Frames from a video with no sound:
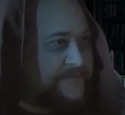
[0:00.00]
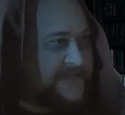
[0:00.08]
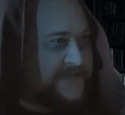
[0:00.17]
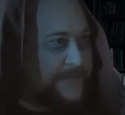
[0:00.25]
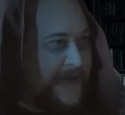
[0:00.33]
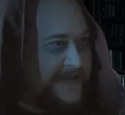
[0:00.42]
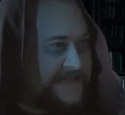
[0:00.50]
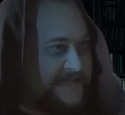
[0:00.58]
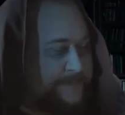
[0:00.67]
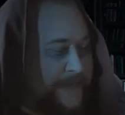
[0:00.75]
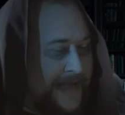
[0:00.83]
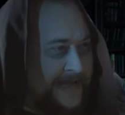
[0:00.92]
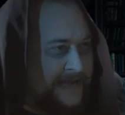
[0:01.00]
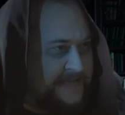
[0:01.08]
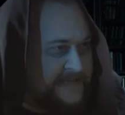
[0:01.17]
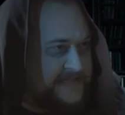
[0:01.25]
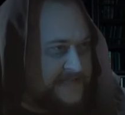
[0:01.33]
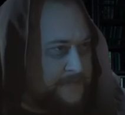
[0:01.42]
Despite his
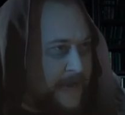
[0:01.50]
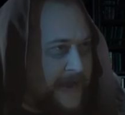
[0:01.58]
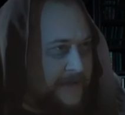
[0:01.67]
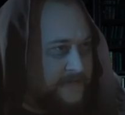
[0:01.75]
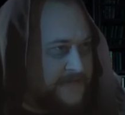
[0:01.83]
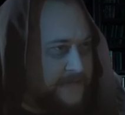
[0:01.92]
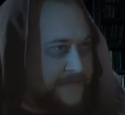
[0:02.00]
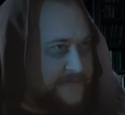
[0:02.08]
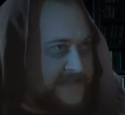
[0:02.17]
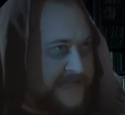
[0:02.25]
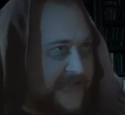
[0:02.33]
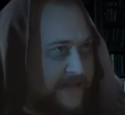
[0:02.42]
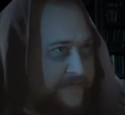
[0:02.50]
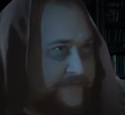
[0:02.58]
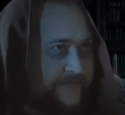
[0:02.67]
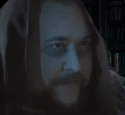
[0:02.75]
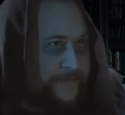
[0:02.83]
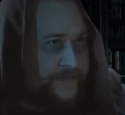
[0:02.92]
pain, he smiled to
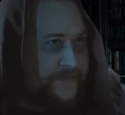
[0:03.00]
himself.